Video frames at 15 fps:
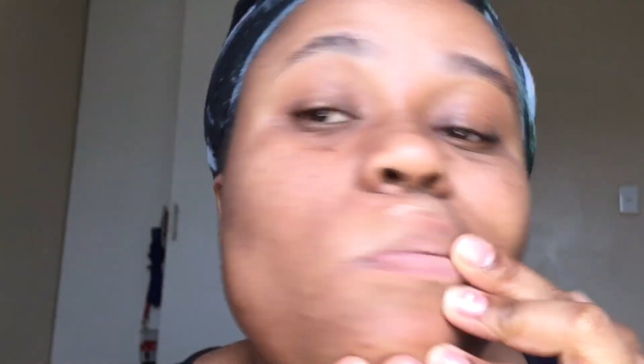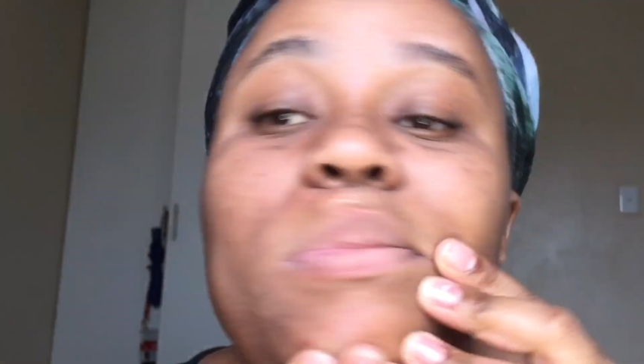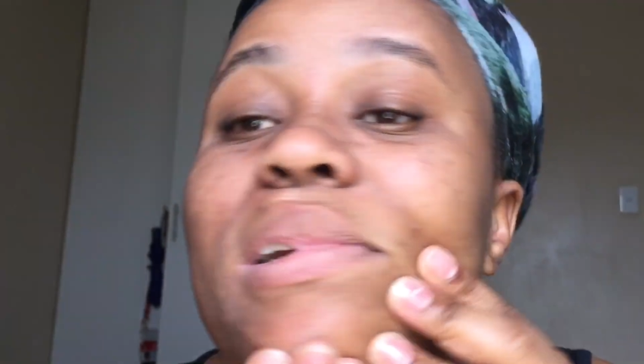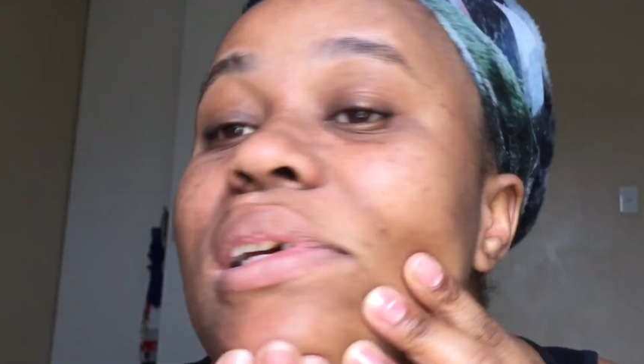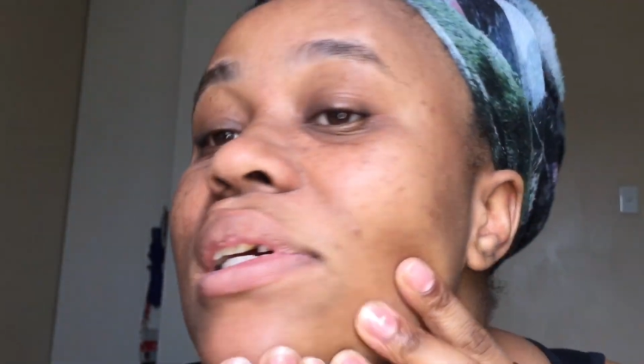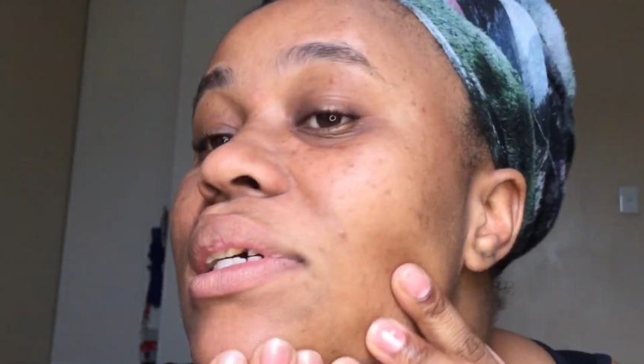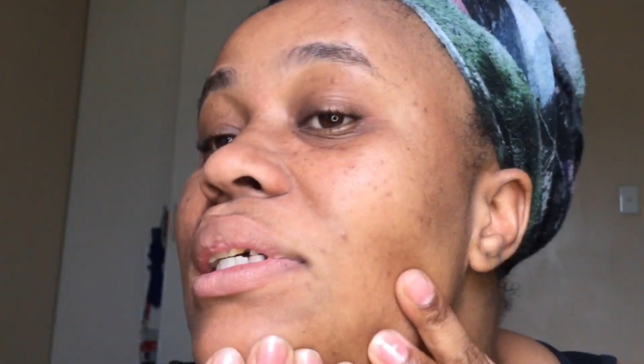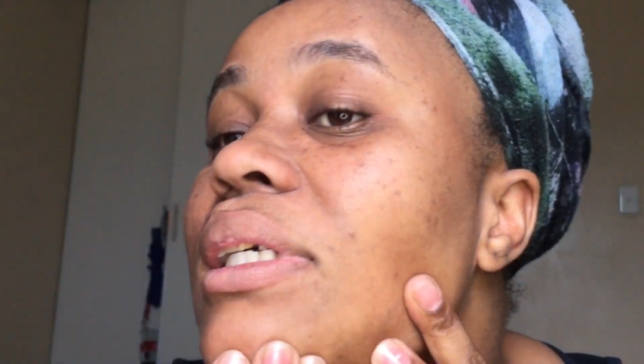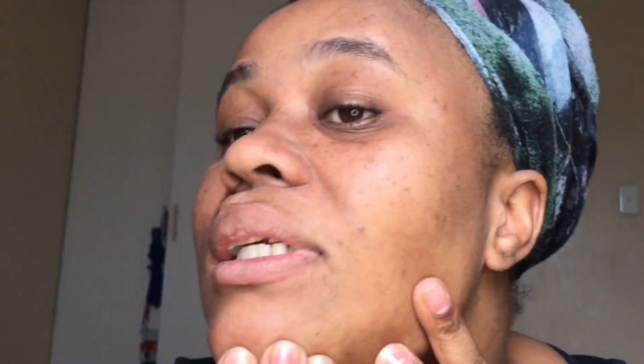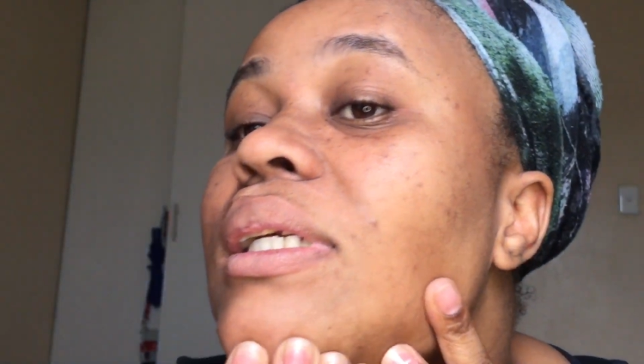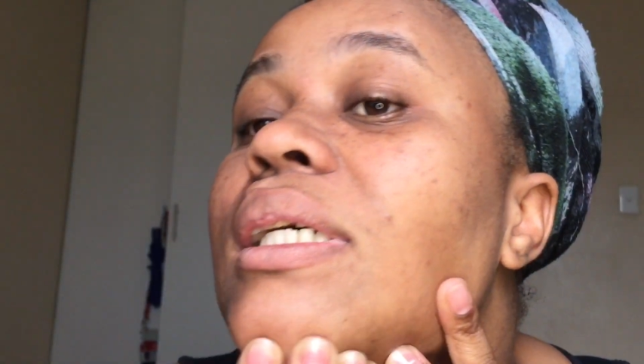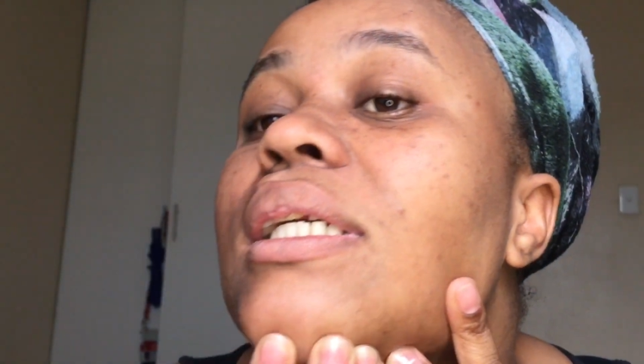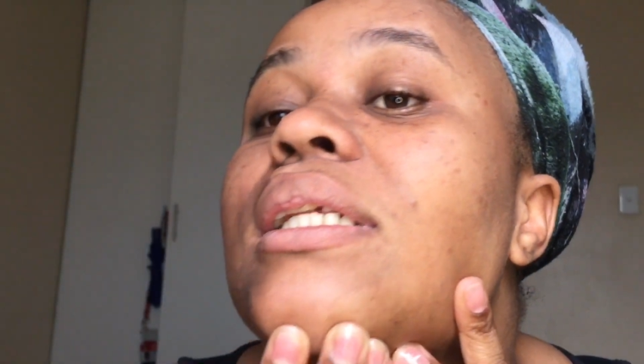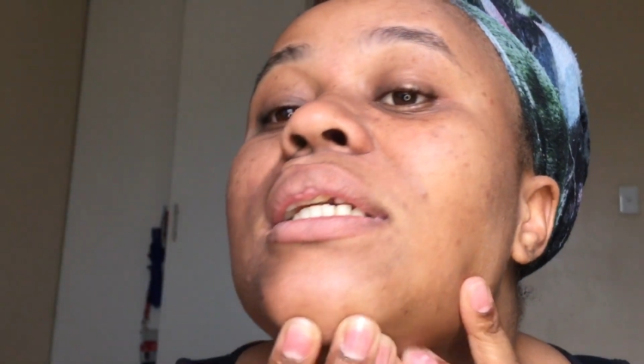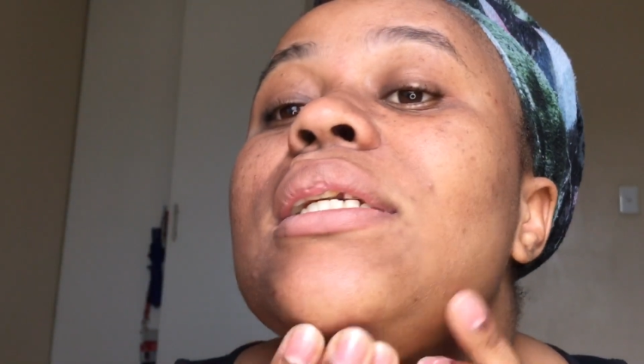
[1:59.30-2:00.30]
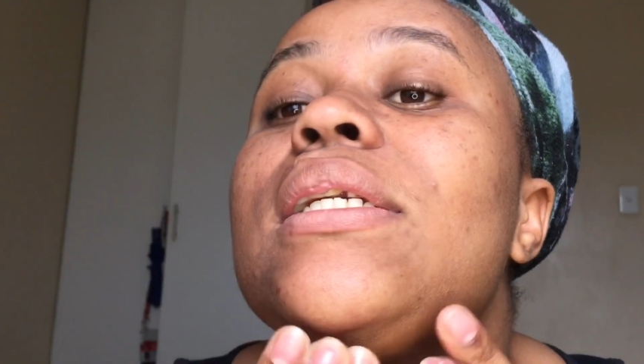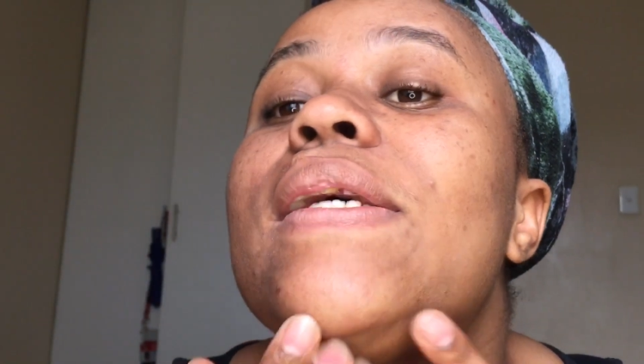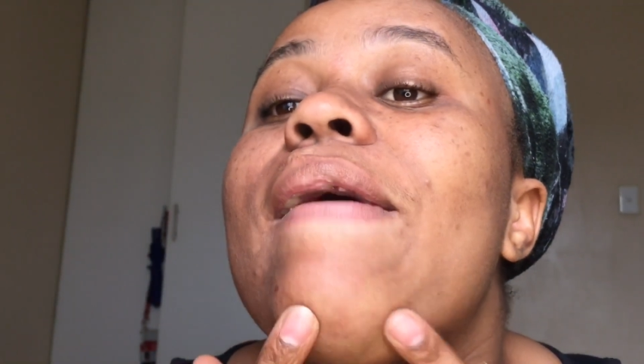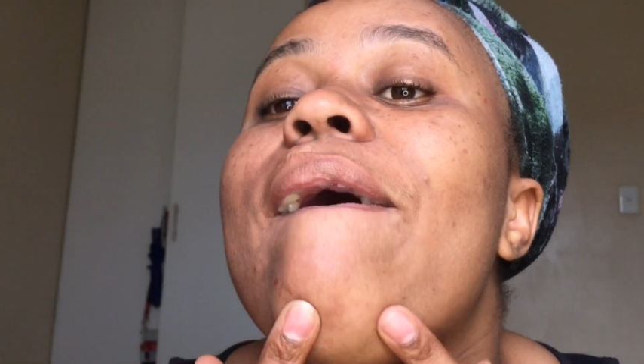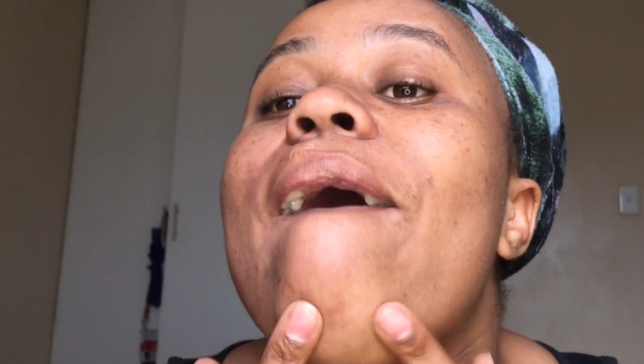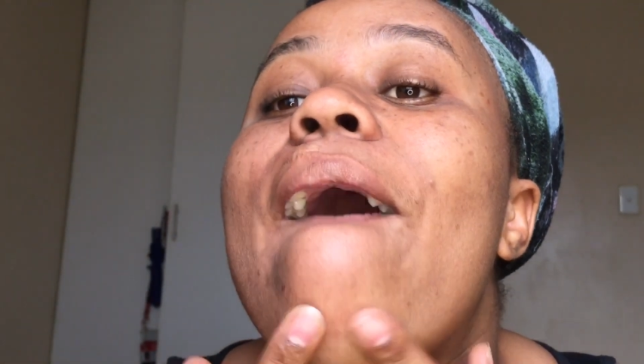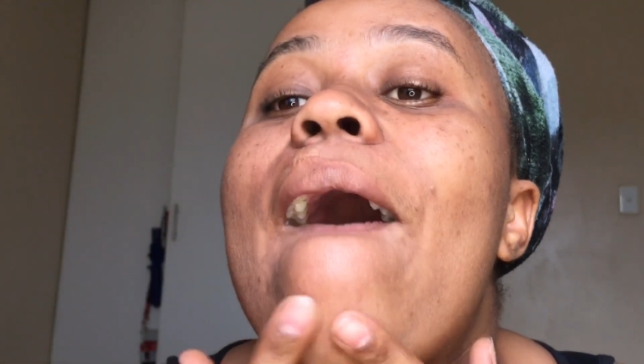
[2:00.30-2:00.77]
Please look at this.
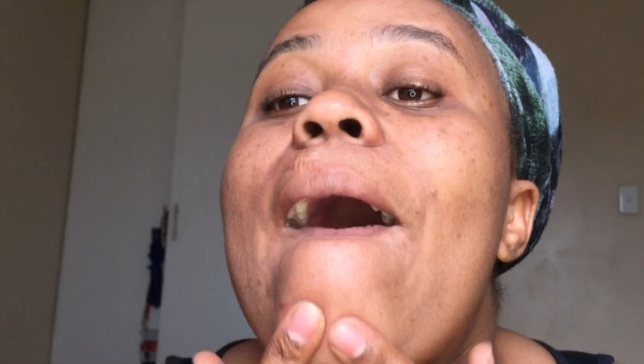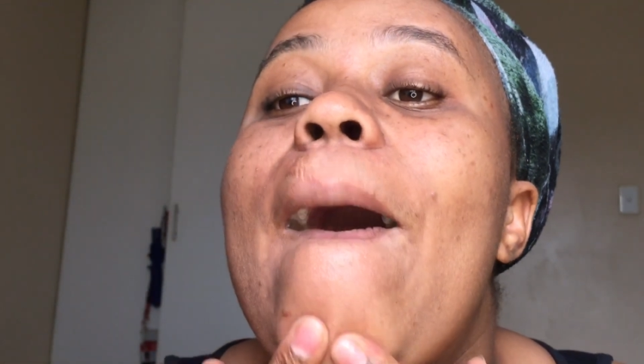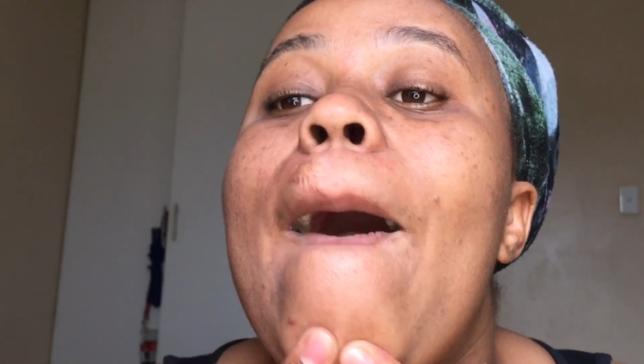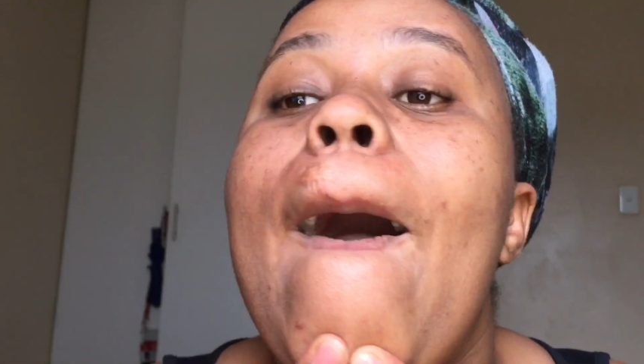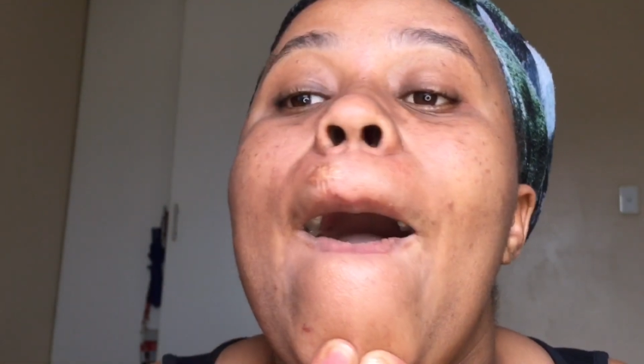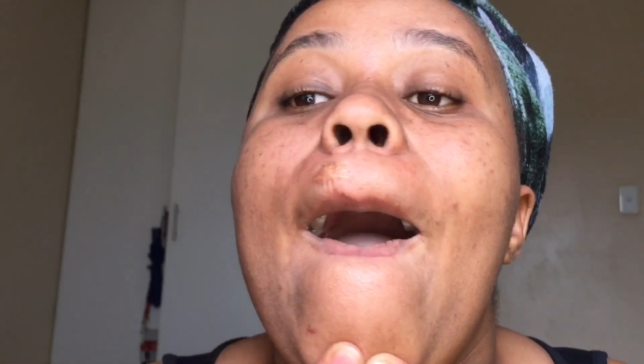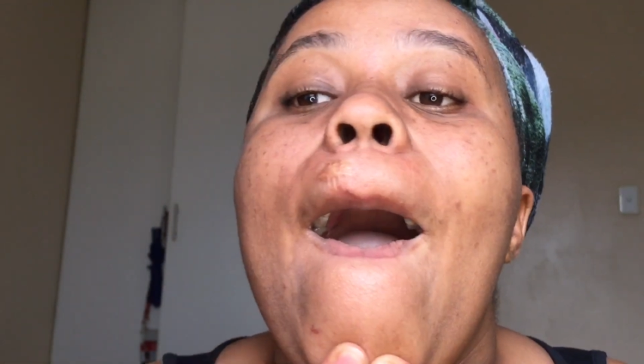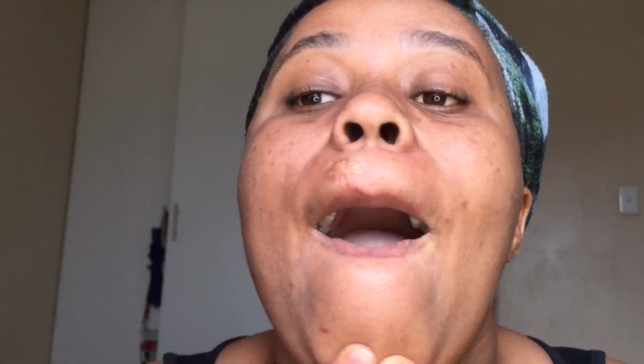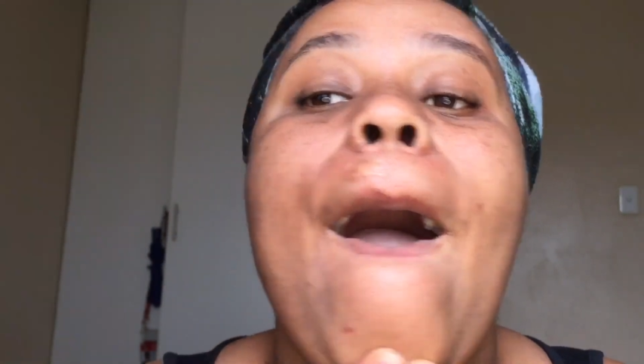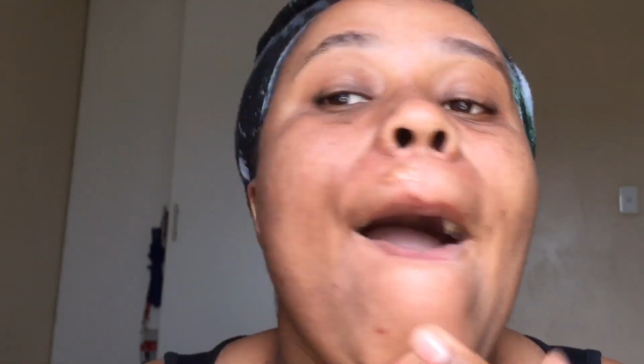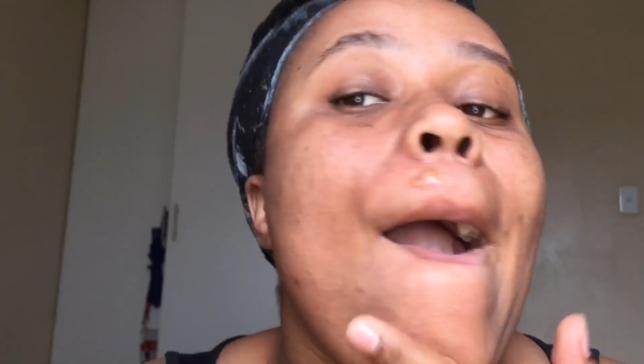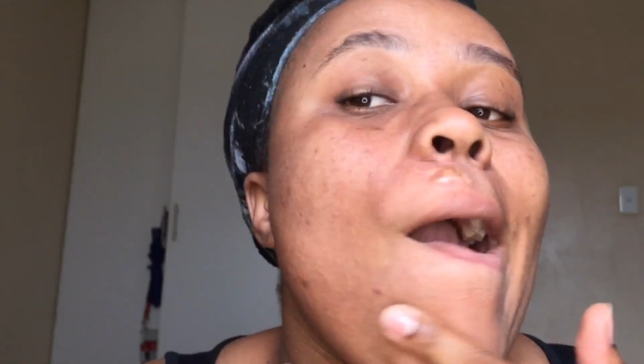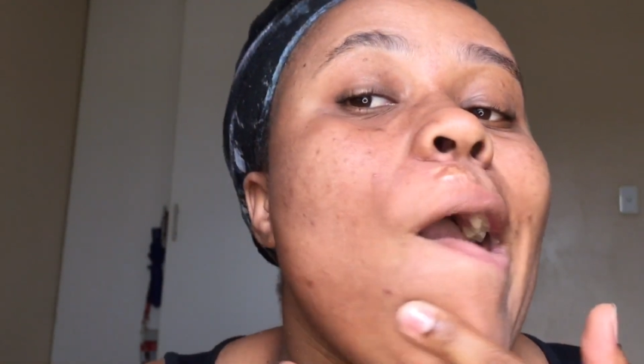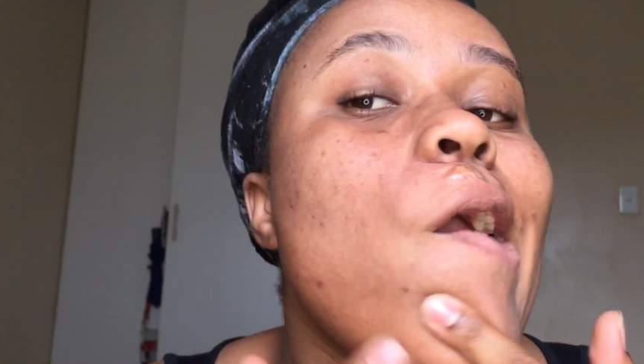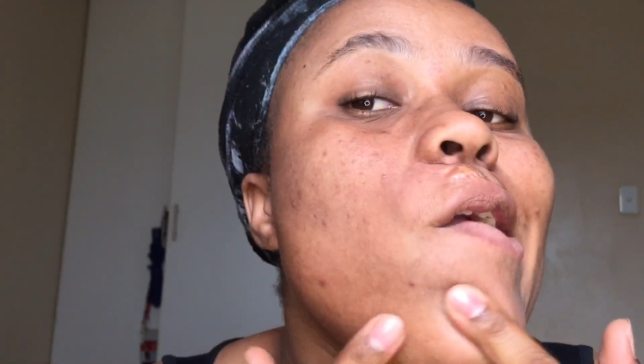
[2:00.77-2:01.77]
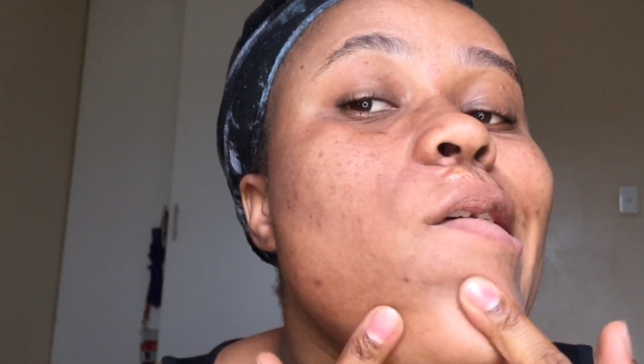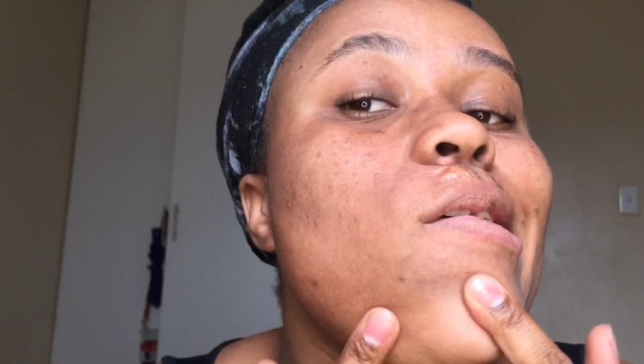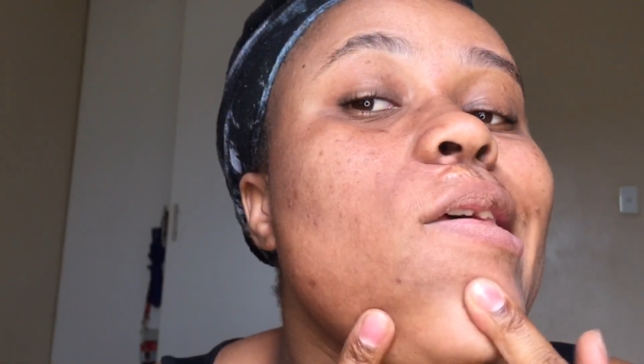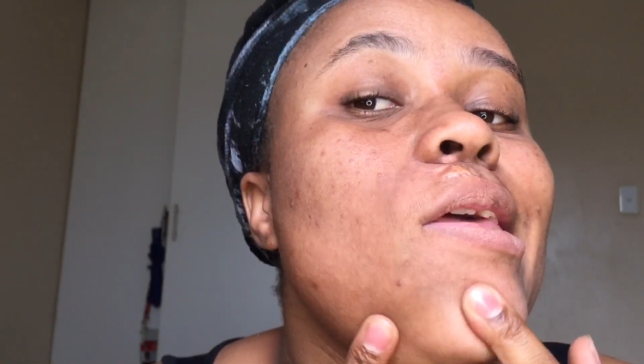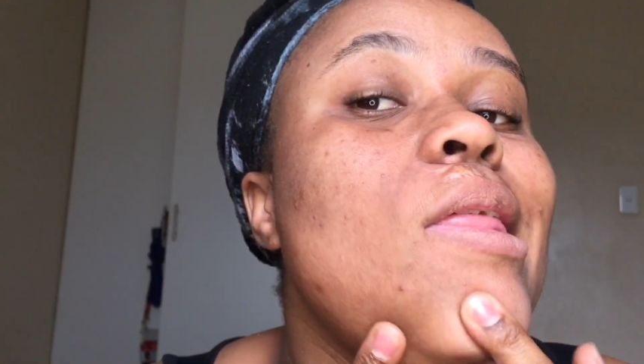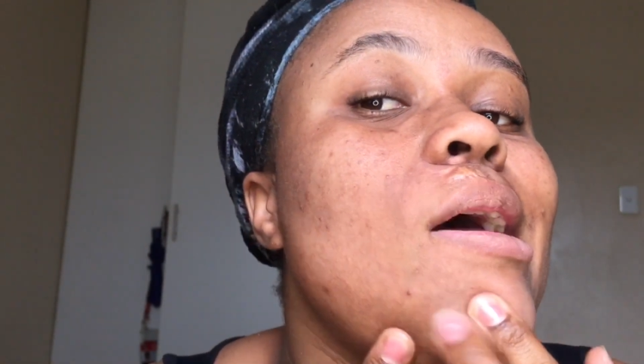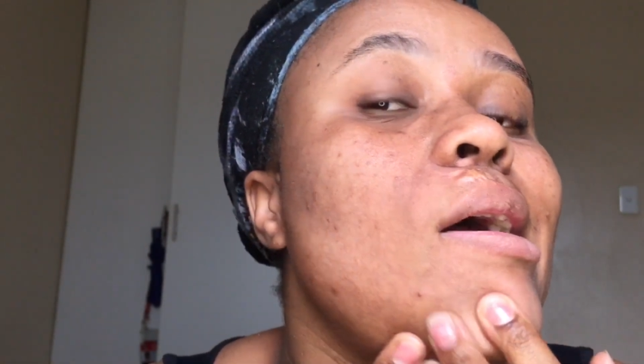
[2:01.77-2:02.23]
Can you
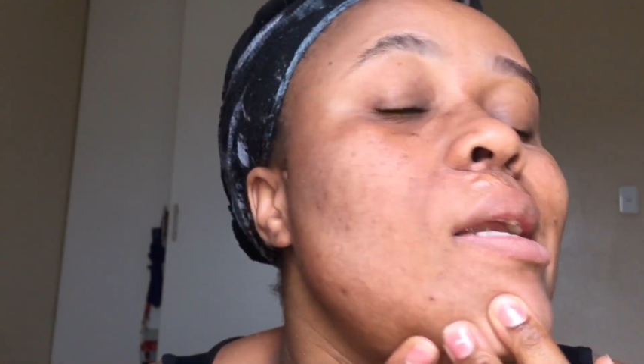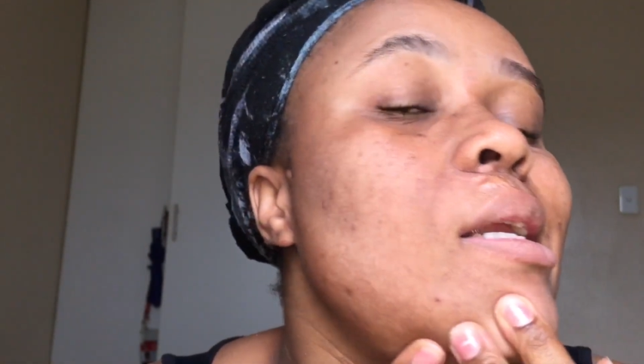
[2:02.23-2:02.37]
see the